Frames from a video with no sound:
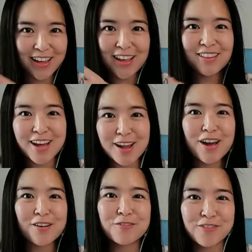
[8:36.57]
It then
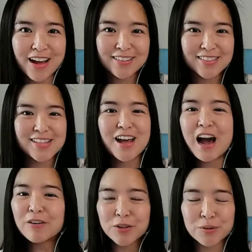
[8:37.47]
affects
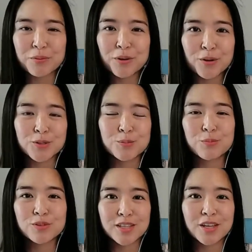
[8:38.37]
how your peers
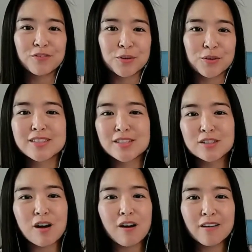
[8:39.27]
perceive you because
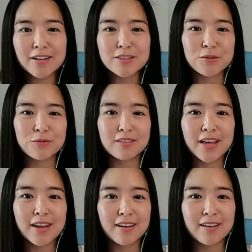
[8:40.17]
it's all
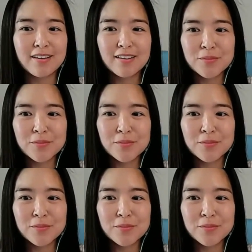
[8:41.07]
interrelated.